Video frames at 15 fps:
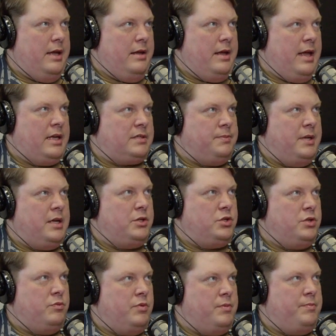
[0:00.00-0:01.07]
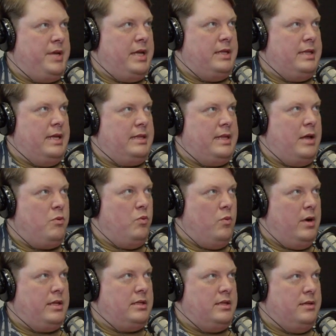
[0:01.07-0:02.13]
explanation would be that they
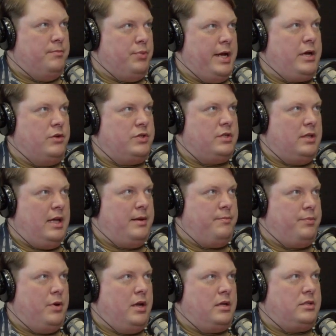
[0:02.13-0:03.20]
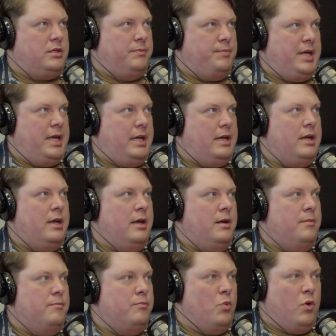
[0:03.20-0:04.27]
want the Breaker's Delight product to be
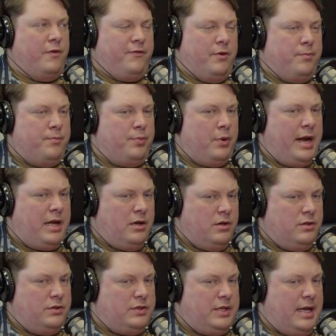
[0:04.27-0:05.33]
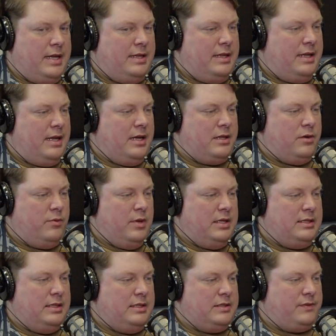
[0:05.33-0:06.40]
more for breakers, and the other
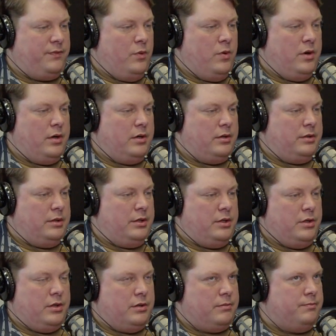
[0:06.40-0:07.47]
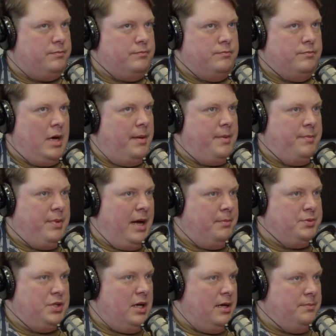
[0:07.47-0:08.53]
one is for your mom and
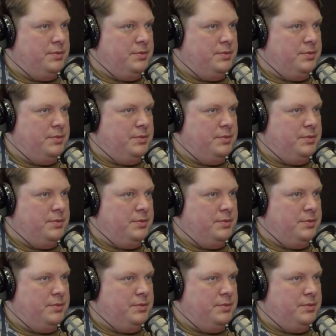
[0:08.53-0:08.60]
pop shops.